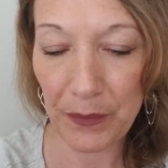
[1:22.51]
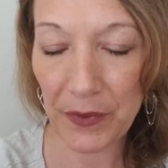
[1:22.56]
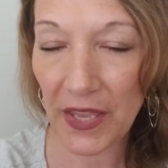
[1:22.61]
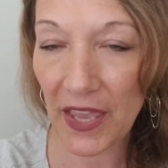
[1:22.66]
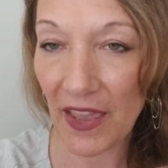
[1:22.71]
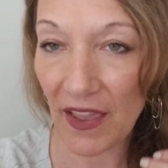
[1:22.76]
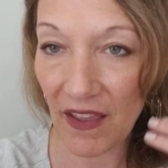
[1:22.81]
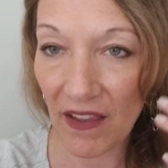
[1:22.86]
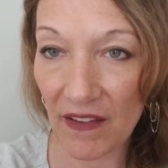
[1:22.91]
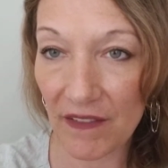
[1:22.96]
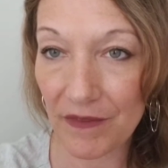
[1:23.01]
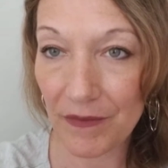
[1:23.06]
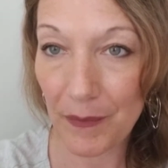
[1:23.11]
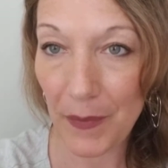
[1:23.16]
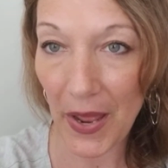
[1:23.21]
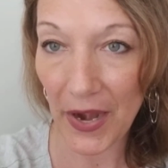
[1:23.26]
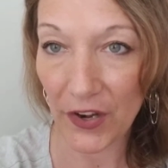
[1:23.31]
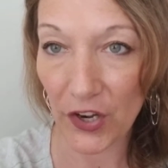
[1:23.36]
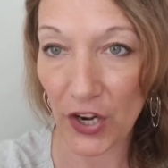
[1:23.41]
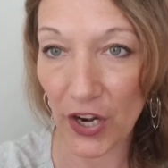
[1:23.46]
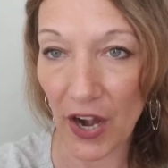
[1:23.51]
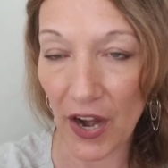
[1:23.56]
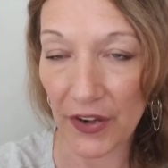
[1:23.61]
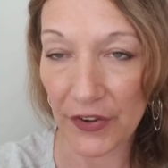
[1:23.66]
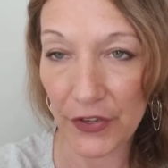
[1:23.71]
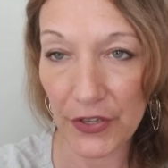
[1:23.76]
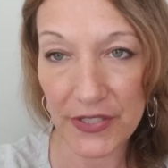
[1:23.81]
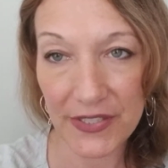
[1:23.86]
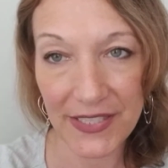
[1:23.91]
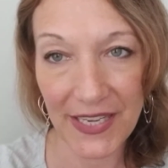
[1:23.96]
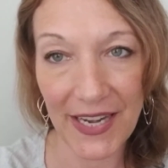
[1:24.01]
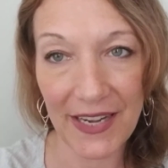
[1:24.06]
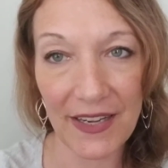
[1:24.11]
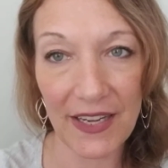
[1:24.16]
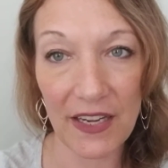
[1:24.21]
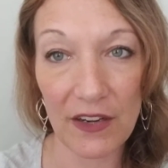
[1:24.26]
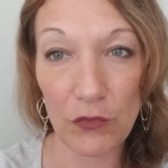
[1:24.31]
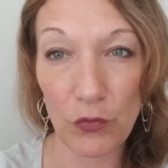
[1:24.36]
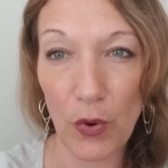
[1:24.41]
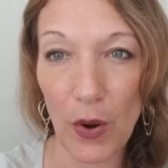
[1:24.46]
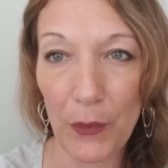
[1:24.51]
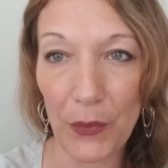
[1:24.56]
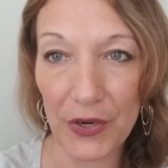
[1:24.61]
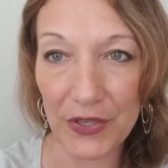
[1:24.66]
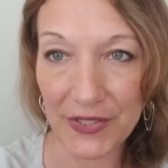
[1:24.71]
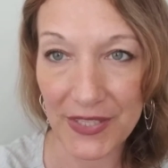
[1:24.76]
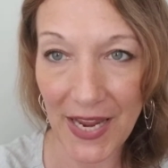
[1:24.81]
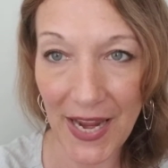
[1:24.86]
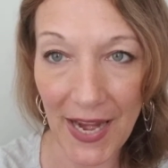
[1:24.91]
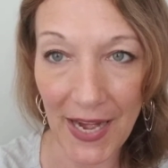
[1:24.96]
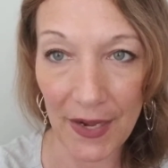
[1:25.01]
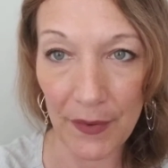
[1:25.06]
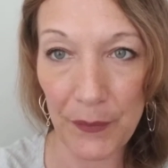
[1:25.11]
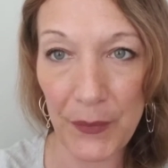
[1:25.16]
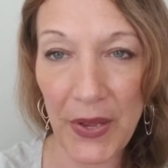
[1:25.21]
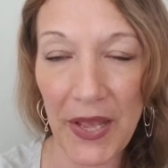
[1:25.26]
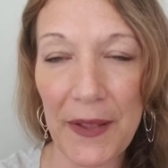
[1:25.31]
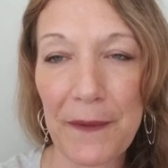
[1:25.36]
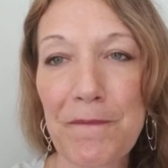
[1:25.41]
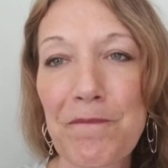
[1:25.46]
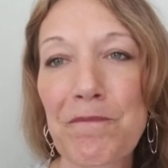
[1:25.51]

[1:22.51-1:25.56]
give better understanding of what we're saying. But,